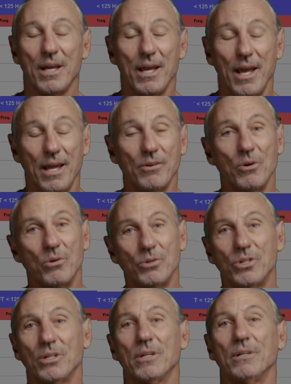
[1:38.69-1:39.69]
And
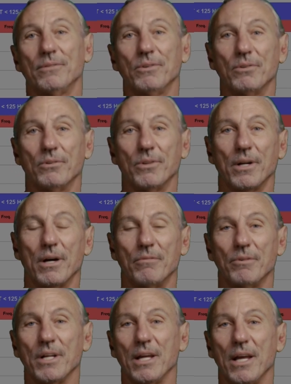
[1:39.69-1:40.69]
OSHA, you know, the
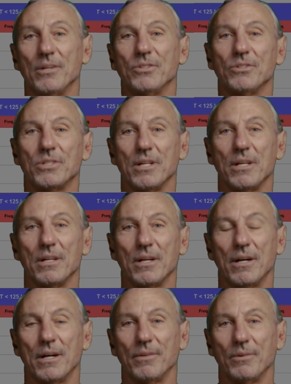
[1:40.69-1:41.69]
governing agency
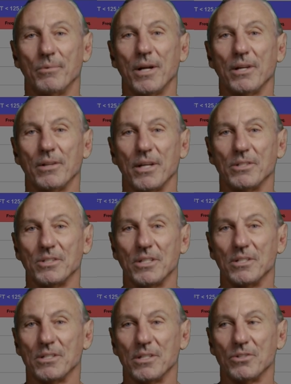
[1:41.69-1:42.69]
uh, that regulates
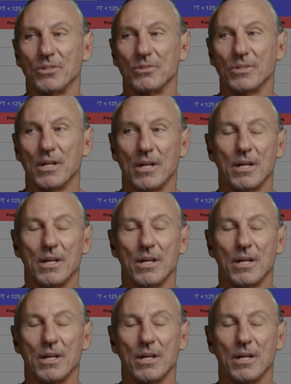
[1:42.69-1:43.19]
these issues,